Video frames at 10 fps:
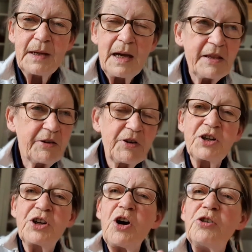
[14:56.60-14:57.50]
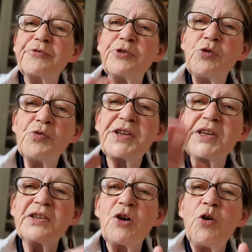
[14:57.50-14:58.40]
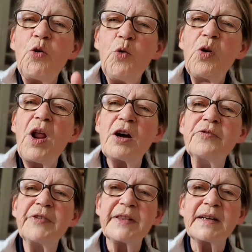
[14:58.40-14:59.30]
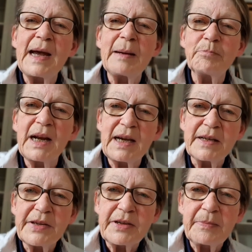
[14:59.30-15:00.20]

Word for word: There are golf courses all over the damn place